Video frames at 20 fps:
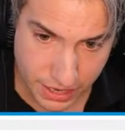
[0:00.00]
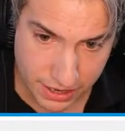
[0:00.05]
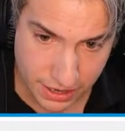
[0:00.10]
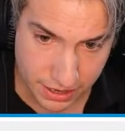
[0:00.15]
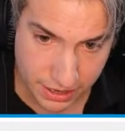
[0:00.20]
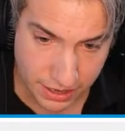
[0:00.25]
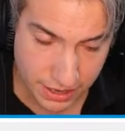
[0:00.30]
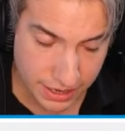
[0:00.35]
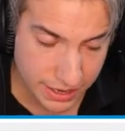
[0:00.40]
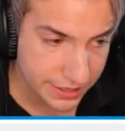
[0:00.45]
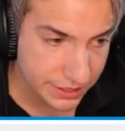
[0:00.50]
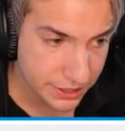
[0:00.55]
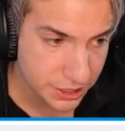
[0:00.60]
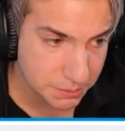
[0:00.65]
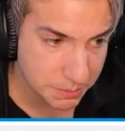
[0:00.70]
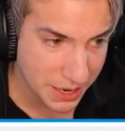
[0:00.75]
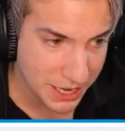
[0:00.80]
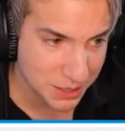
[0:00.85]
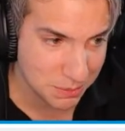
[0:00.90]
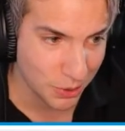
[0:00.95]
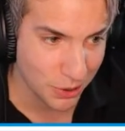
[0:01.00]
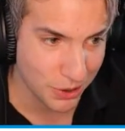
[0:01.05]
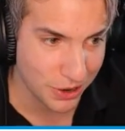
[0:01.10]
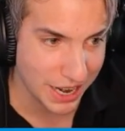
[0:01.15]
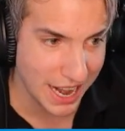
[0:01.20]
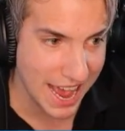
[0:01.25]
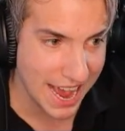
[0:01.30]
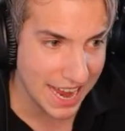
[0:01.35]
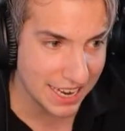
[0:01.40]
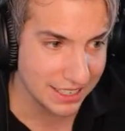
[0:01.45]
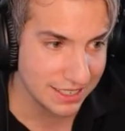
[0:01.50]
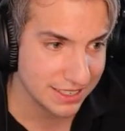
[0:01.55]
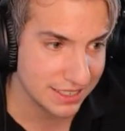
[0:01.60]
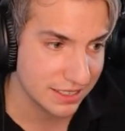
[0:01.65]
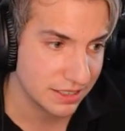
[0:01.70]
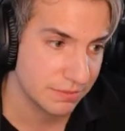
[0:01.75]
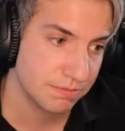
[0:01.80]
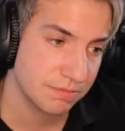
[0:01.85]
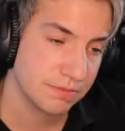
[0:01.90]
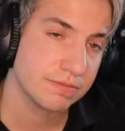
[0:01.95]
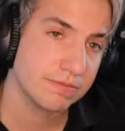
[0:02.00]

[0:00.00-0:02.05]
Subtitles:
spacebar X.